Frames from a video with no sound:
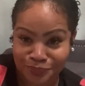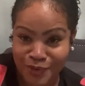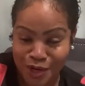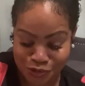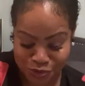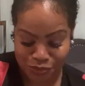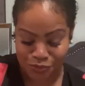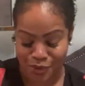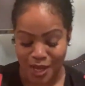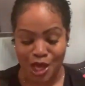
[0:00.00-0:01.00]
I'll show you.
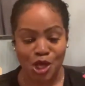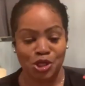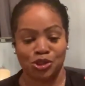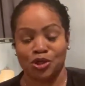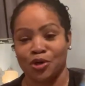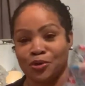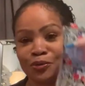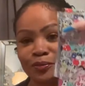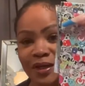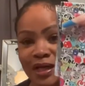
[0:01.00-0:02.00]
So
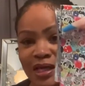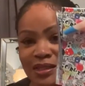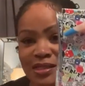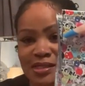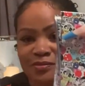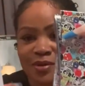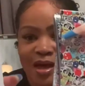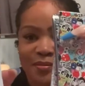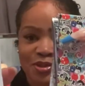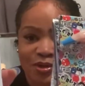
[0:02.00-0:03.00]
I got this from
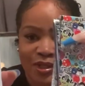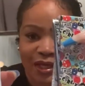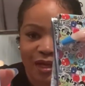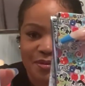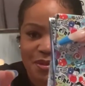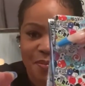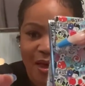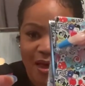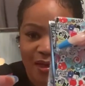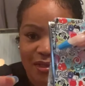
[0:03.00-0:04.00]
Amazon. It came as a
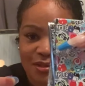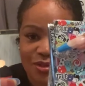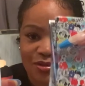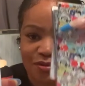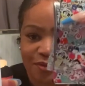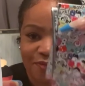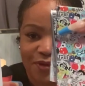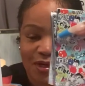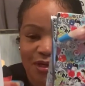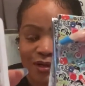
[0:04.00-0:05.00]
package, the
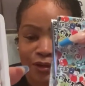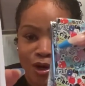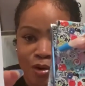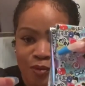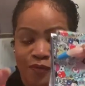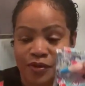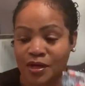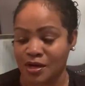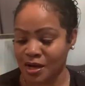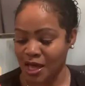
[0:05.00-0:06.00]
graffiti along with
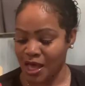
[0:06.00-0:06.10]
the